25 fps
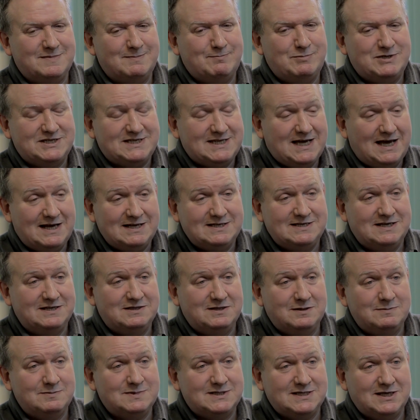
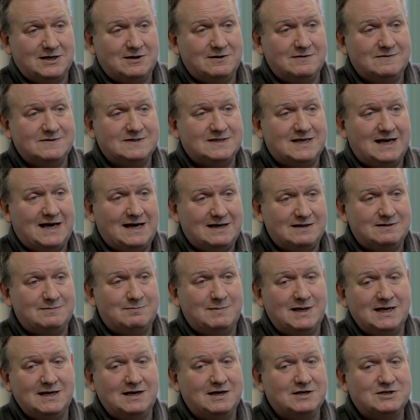protecting themselves and
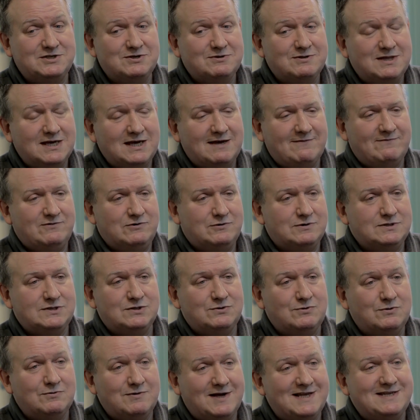making sure they haven't got
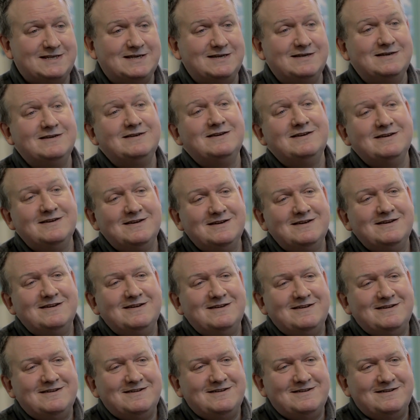it already,
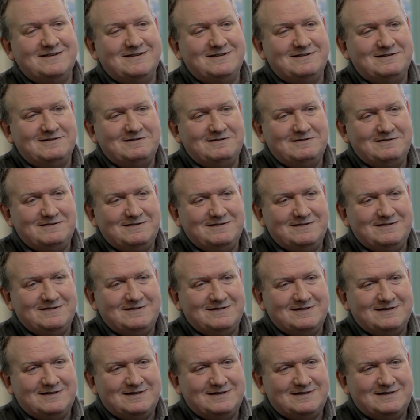you know.
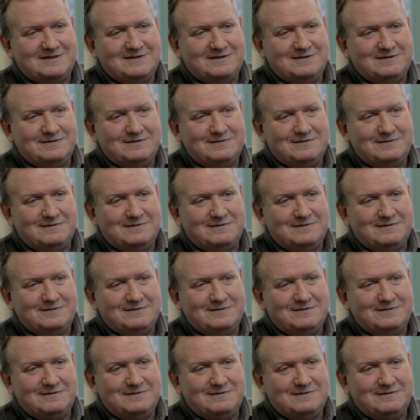So.